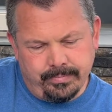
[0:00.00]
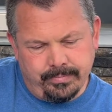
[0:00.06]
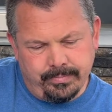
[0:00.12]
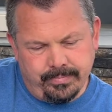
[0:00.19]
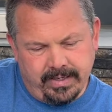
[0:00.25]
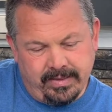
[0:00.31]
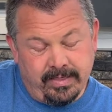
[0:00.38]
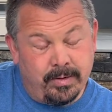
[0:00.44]

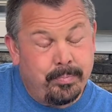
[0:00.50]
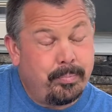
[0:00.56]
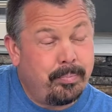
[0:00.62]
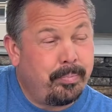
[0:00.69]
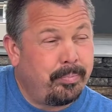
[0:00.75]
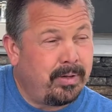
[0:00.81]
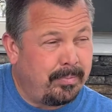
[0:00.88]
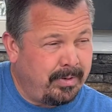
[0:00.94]
in the
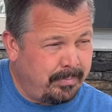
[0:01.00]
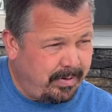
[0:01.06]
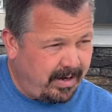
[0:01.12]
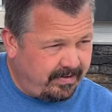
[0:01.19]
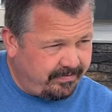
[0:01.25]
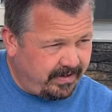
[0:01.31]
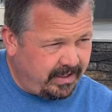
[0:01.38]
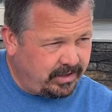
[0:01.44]
plumbing
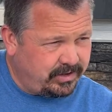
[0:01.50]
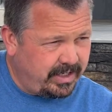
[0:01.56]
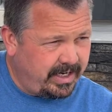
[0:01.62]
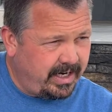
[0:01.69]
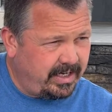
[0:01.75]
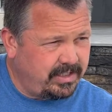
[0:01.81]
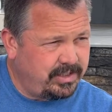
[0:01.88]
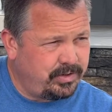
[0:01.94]
pipe fitting
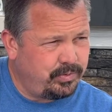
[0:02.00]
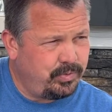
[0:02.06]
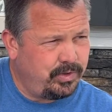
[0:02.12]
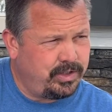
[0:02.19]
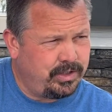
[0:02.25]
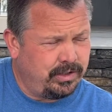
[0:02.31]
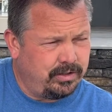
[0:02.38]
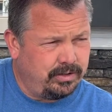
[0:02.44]
trades,
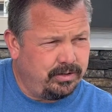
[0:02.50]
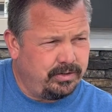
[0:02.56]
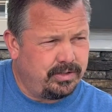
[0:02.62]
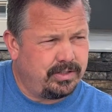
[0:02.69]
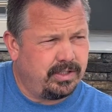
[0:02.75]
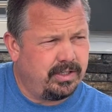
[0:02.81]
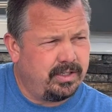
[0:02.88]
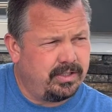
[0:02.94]
which
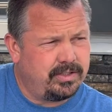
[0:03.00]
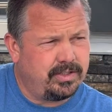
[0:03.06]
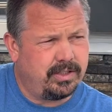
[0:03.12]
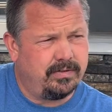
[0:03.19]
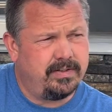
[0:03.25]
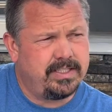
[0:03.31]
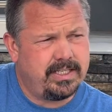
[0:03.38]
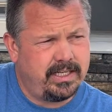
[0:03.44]
includes the
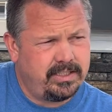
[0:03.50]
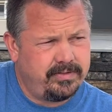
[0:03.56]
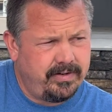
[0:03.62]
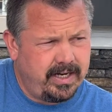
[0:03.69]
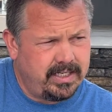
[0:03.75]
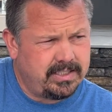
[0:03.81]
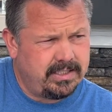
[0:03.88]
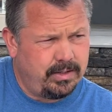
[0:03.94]
service
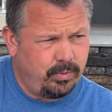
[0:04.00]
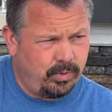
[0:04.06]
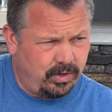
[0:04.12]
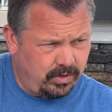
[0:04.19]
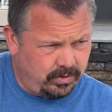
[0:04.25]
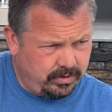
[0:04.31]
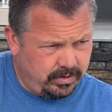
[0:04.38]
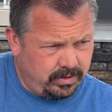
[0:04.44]
HVAC
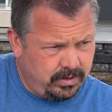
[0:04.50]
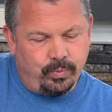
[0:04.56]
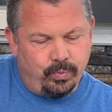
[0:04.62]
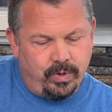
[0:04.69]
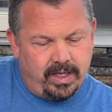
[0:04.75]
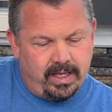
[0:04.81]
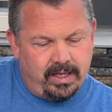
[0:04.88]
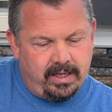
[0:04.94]
world,
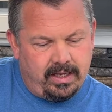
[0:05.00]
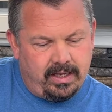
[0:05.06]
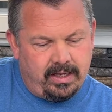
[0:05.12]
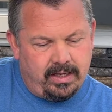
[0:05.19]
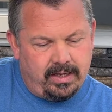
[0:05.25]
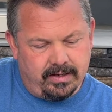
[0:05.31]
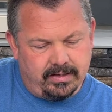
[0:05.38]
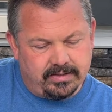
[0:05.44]

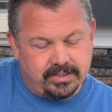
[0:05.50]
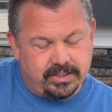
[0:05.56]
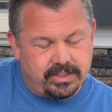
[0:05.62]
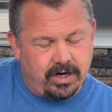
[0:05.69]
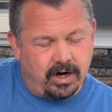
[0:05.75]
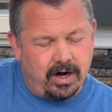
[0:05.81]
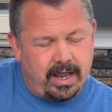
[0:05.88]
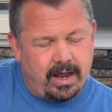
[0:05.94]
we
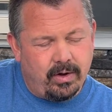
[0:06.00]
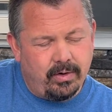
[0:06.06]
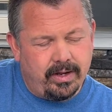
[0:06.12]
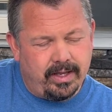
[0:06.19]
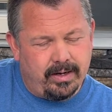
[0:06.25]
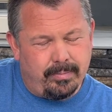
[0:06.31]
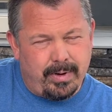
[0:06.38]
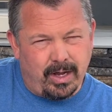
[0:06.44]
start out
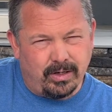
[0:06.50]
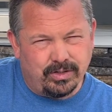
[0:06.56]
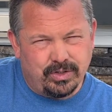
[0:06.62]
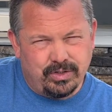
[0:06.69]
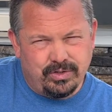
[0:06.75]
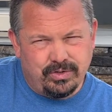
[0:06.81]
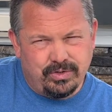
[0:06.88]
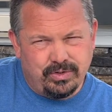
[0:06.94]
at about
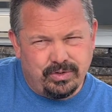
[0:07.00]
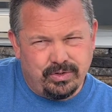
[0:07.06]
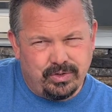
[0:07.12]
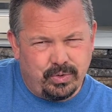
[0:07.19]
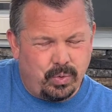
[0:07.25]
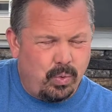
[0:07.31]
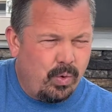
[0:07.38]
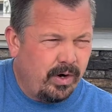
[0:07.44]

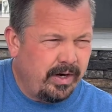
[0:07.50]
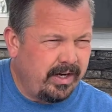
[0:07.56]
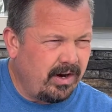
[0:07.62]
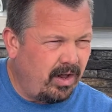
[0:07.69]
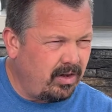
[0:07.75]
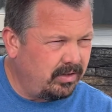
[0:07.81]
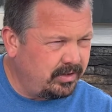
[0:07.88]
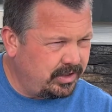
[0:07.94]

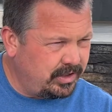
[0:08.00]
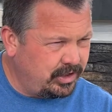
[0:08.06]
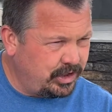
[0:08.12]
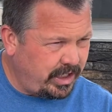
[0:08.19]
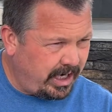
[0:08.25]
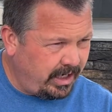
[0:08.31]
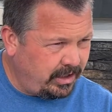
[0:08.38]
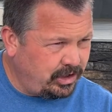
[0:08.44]
$20 and
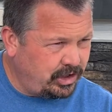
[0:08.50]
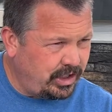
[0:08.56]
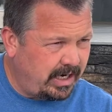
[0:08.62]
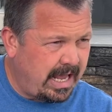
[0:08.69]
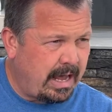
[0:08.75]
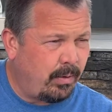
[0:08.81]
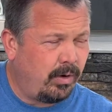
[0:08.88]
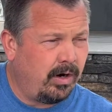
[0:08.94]
change an
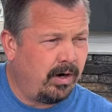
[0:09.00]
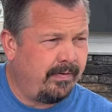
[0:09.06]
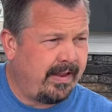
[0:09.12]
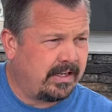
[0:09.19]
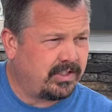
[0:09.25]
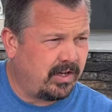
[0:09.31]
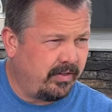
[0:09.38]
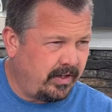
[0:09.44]
hour, and
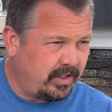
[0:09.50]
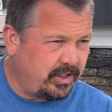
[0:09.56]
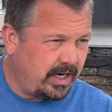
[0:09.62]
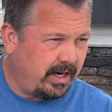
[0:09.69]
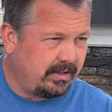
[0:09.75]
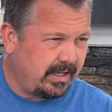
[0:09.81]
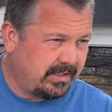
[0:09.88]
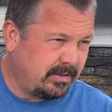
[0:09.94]
that's on the
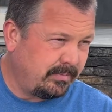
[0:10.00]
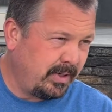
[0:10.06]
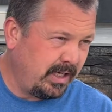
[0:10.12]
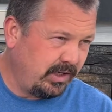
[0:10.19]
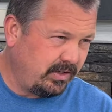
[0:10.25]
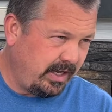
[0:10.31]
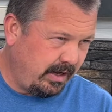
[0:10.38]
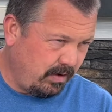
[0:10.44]
check. That's the money
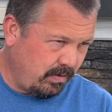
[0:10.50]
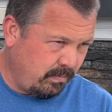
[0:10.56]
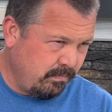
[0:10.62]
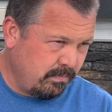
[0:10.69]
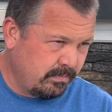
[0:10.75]
you take home.